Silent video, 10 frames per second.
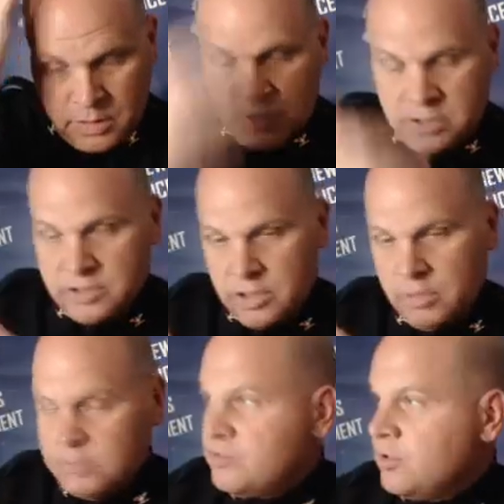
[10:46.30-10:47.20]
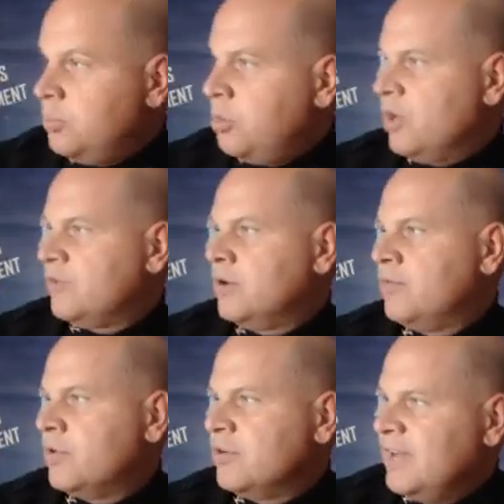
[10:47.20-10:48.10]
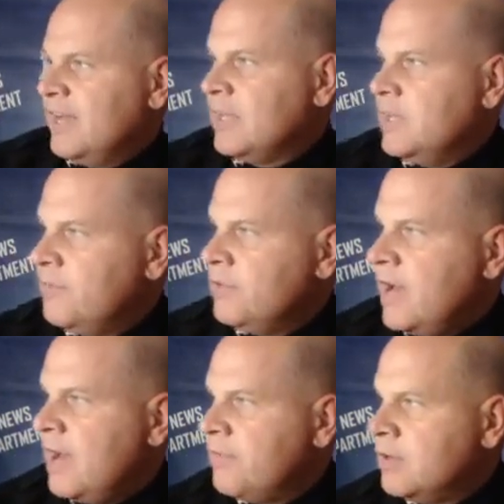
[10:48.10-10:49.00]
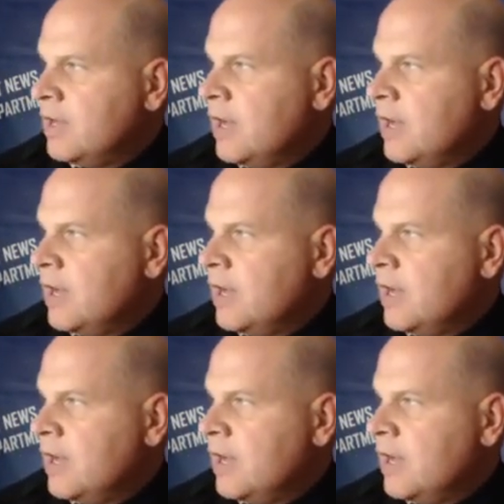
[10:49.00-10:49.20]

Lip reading: So I'm just going to pause here for a second. If you haven't